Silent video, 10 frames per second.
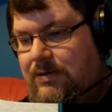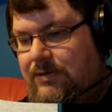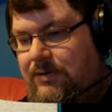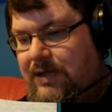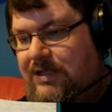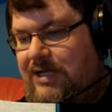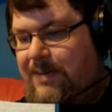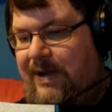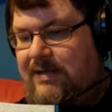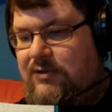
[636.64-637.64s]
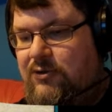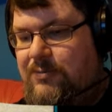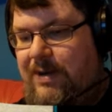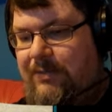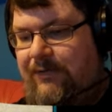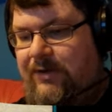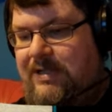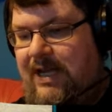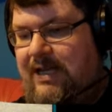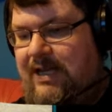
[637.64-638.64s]
Do you think she's come back to torment me for
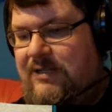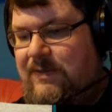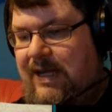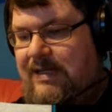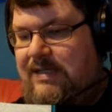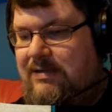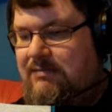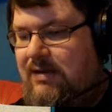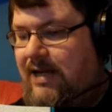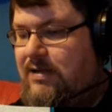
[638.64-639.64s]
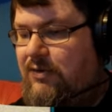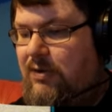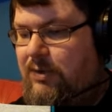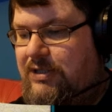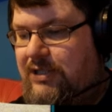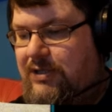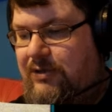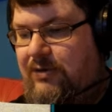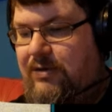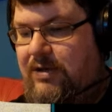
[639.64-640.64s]
taking his place? I don't hmm. know what to
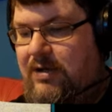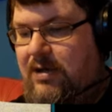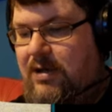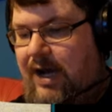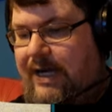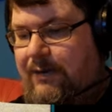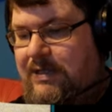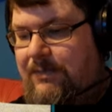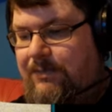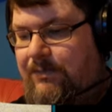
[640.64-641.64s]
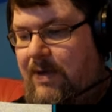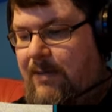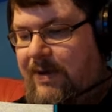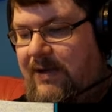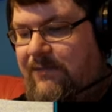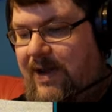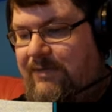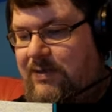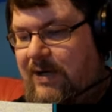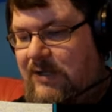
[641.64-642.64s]
do. I know it's a, a big
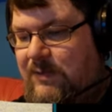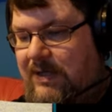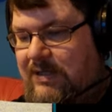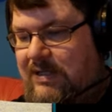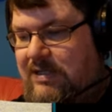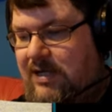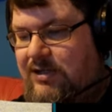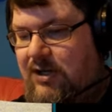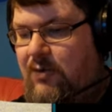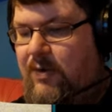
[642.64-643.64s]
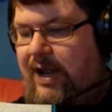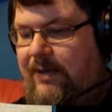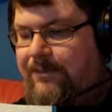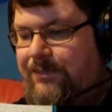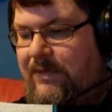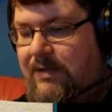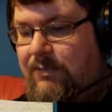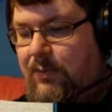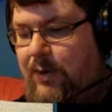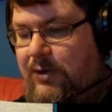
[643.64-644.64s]
favour to ask because it's such a long way,
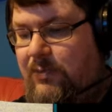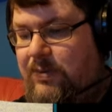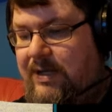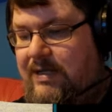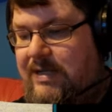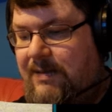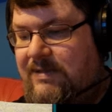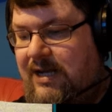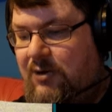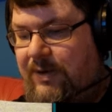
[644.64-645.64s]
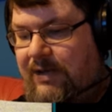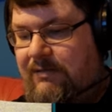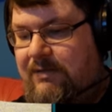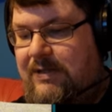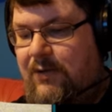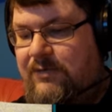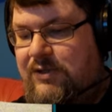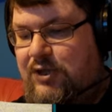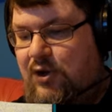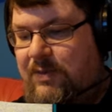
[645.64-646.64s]
but won't you please come to help me? You solve
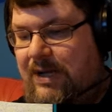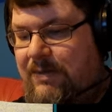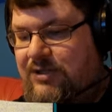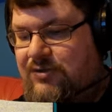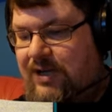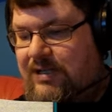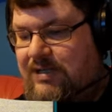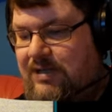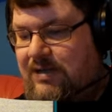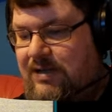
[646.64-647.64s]
so many mysteries.